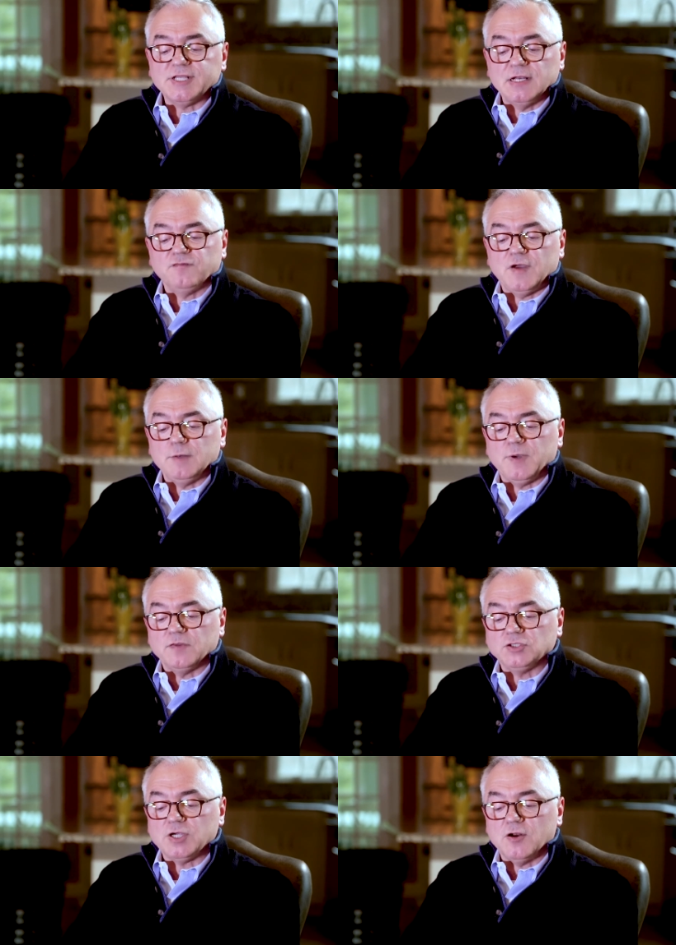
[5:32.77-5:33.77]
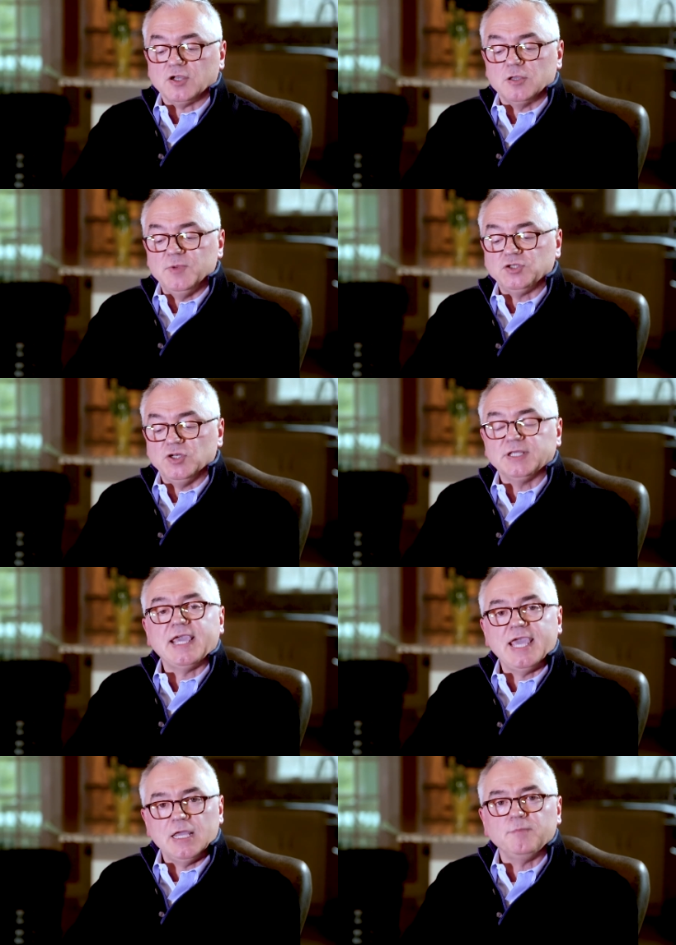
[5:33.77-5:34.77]
identified by the Charter Commission
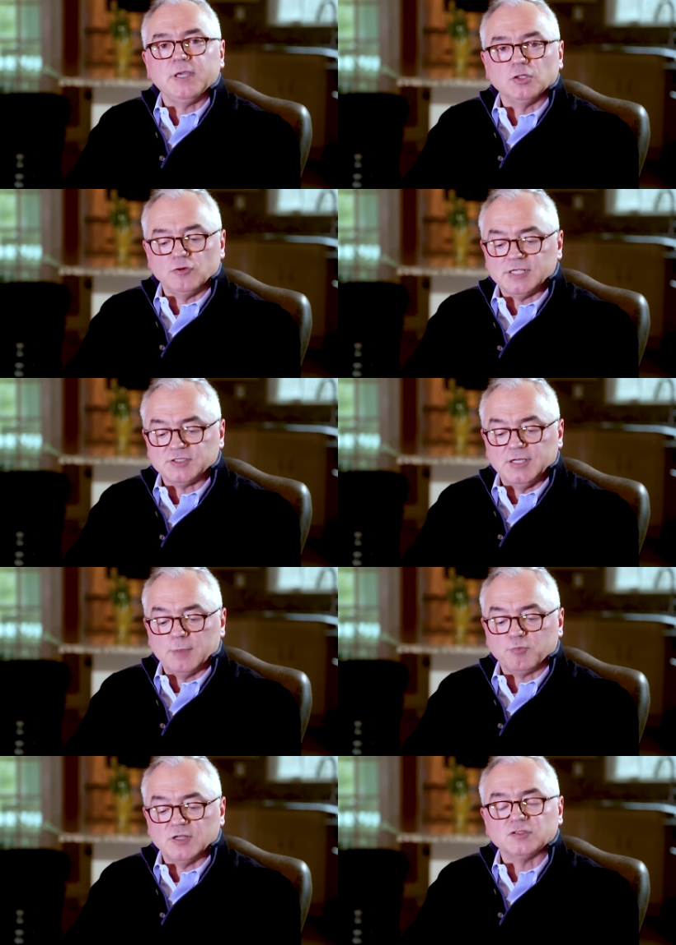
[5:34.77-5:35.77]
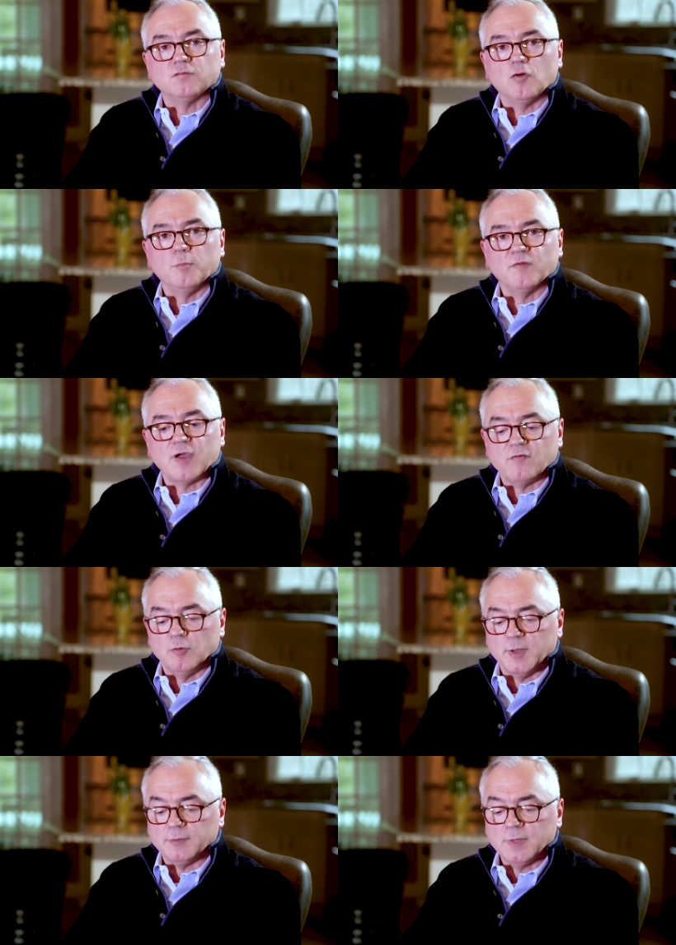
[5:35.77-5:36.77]
can be addressed in our present form of
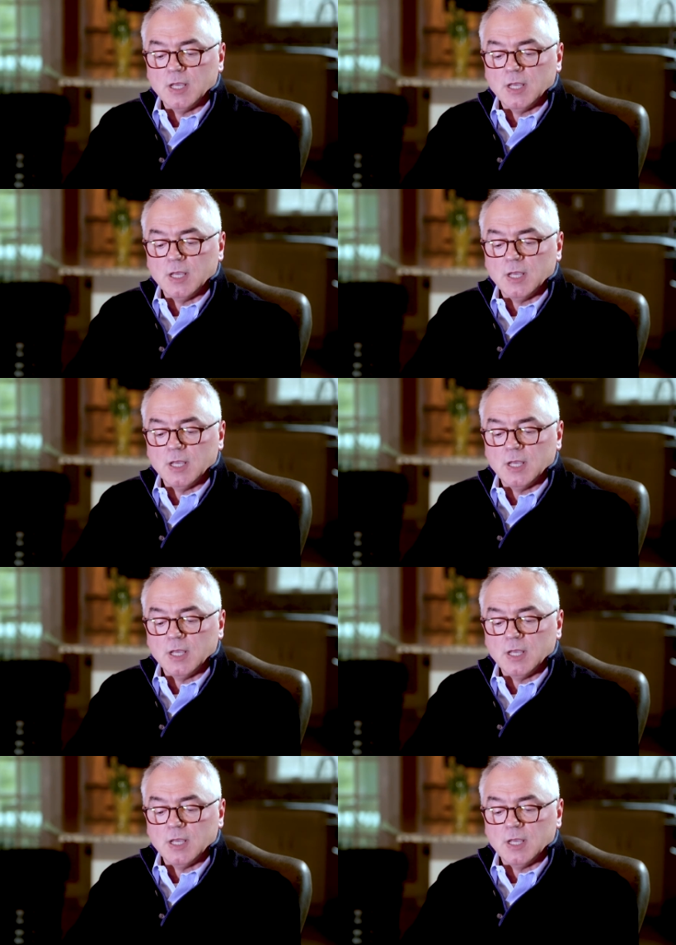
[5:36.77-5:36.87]
government.